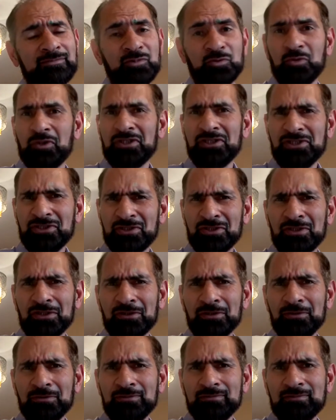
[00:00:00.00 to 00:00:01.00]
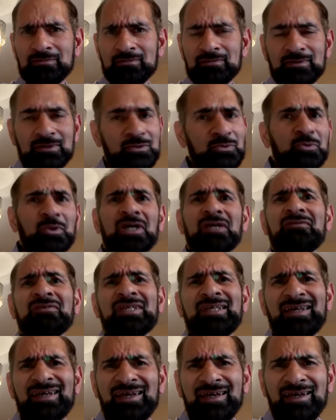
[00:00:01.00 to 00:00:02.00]
Do I need to know? Do I even
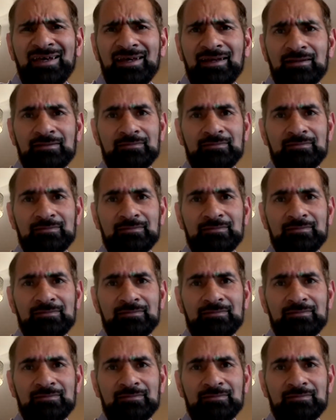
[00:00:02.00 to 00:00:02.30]
care?